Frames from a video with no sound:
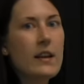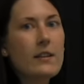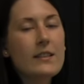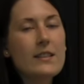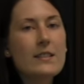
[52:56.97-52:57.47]

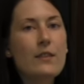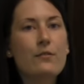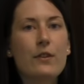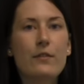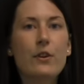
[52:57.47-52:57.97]
deltas
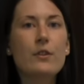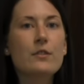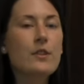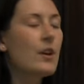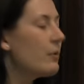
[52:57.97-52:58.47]
of
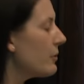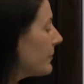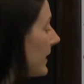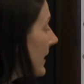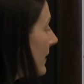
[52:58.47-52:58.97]
rivers
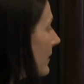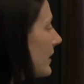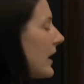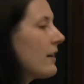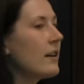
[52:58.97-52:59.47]
would be
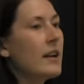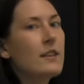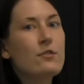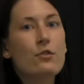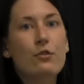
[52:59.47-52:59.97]
good
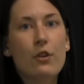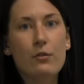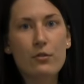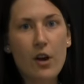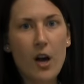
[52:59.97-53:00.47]
areas to
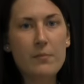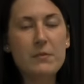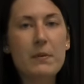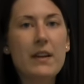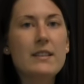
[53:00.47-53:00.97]
grow
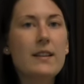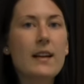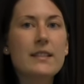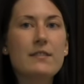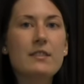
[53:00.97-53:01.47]
crops, because
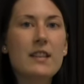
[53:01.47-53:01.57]
lots of